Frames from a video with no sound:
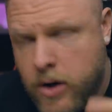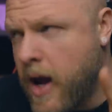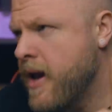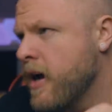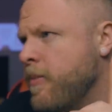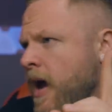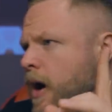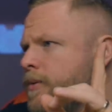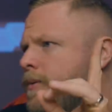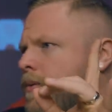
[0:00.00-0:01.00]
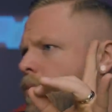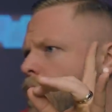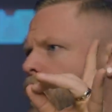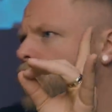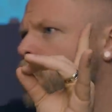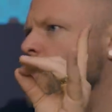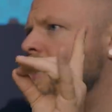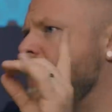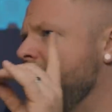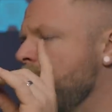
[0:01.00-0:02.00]
Okay, hear me out. We
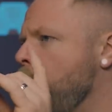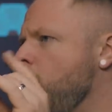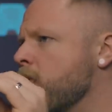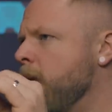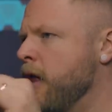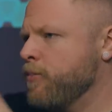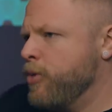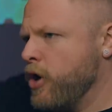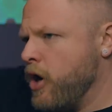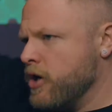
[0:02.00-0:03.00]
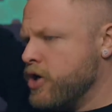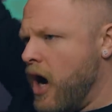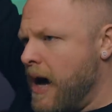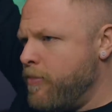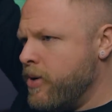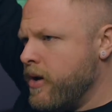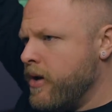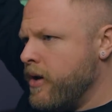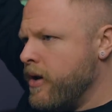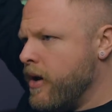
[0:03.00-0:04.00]
take a watermelon, put it on top
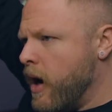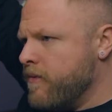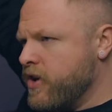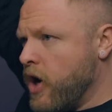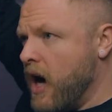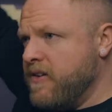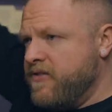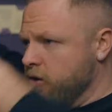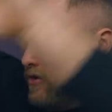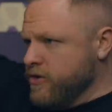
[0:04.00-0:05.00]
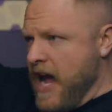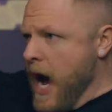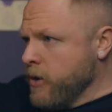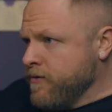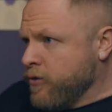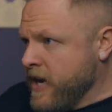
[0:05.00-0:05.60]
of the coffee filters, out of